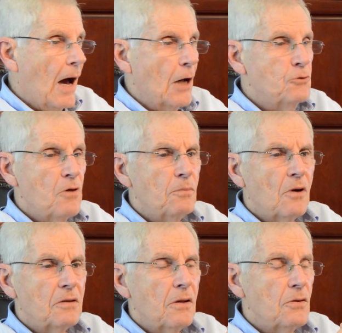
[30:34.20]
I tripped
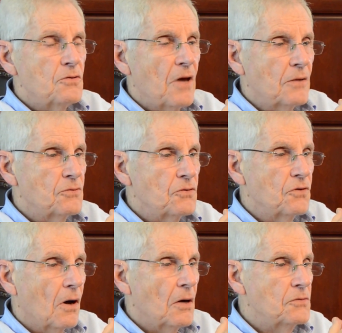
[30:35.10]
onto this
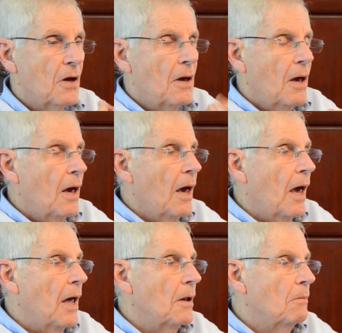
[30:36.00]
exercise,
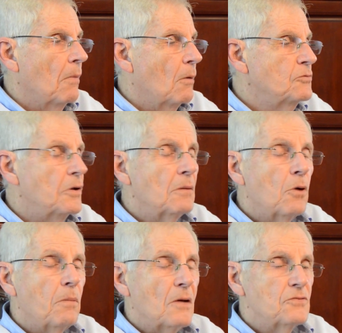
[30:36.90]
and I was reading a
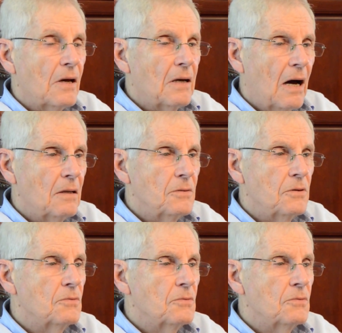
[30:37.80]
book about psychology.